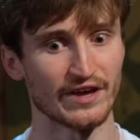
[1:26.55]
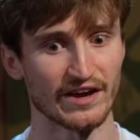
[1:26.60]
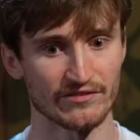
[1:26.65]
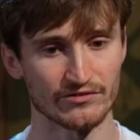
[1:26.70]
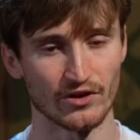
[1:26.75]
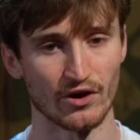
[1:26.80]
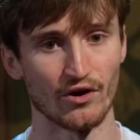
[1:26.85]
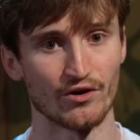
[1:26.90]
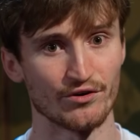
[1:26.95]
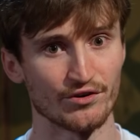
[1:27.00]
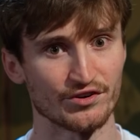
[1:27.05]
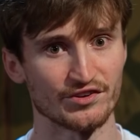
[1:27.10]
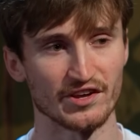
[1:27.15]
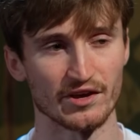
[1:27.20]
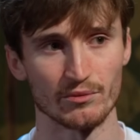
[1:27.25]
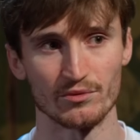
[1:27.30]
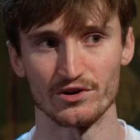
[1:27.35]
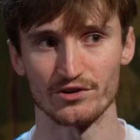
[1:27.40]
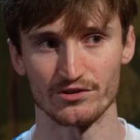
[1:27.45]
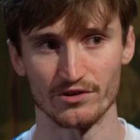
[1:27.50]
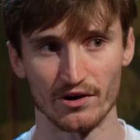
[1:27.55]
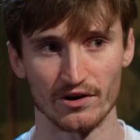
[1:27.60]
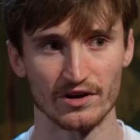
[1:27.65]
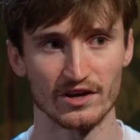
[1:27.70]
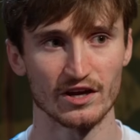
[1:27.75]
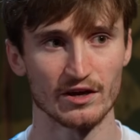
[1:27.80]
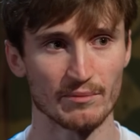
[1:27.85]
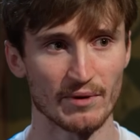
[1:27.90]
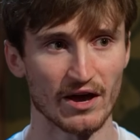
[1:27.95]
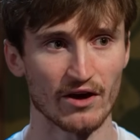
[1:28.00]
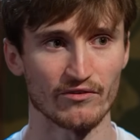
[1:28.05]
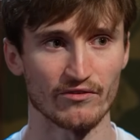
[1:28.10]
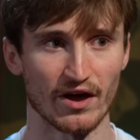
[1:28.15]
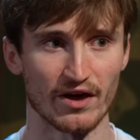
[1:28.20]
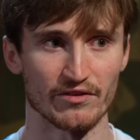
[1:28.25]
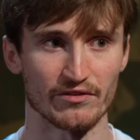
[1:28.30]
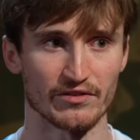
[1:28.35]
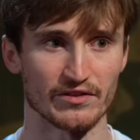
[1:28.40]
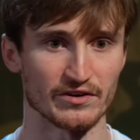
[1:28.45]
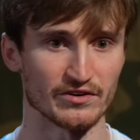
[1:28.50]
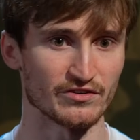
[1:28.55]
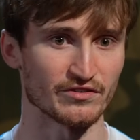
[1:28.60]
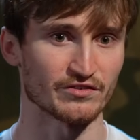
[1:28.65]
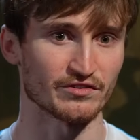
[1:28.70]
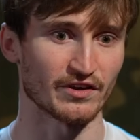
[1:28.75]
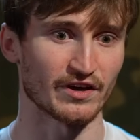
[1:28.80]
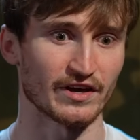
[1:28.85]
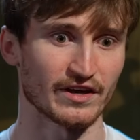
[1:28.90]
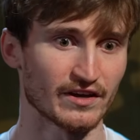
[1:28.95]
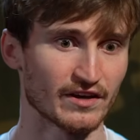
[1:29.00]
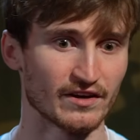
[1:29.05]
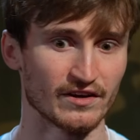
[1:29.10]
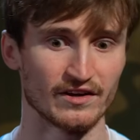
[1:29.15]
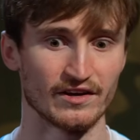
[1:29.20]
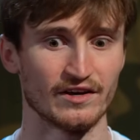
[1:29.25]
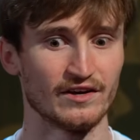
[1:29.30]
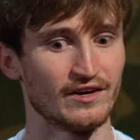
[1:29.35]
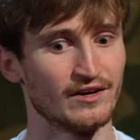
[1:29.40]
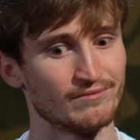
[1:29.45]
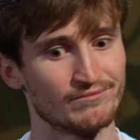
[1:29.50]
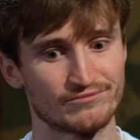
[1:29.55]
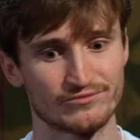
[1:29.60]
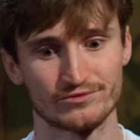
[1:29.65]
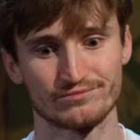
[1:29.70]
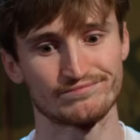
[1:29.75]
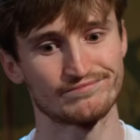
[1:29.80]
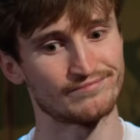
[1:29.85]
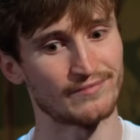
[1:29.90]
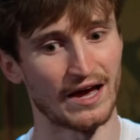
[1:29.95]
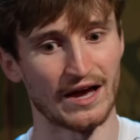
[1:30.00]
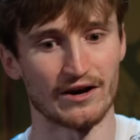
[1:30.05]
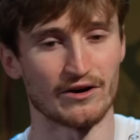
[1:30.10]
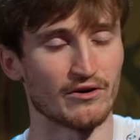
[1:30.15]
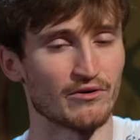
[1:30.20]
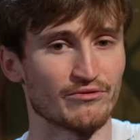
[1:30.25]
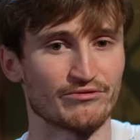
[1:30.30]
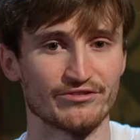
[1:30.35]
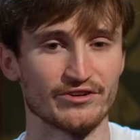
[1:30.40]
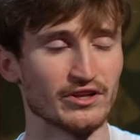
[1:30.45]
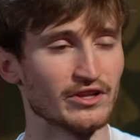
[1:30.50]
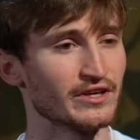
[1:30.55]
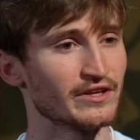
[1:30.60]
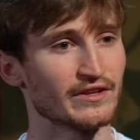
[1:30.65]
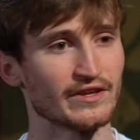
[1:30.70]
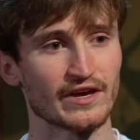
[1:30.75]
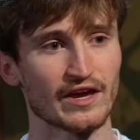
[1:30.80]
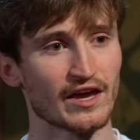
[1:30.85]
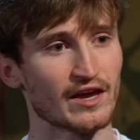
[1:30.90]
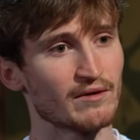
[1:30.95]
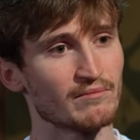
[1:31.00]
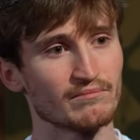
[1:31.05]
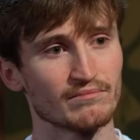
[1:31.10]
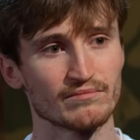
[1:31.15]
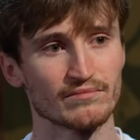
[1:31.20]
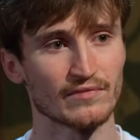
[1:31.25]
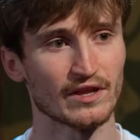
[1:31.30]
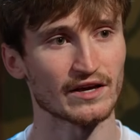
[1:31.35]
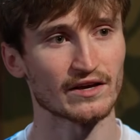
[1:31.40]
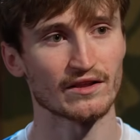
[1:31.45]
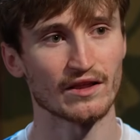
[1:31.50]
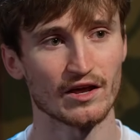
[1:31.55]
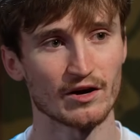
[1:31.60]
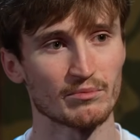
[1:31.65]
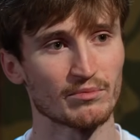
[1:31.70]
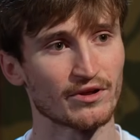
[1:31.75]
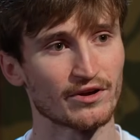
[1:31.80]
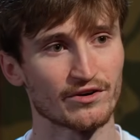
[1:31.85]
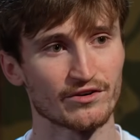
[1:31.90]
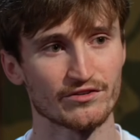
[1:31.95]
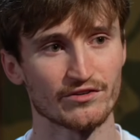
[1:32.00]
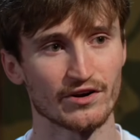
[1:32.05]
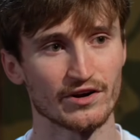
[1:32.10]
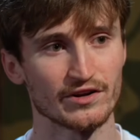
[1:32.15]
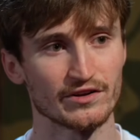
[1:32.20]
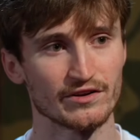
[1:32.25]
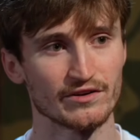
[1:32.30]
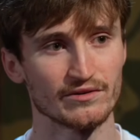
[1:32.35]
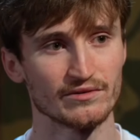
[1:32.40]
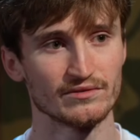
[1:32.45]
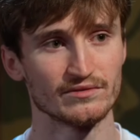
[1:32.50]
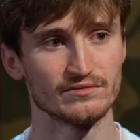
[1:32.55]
have to understand what you're talking about rather than just like, I don't know, feeling the game like a lot of players try to do.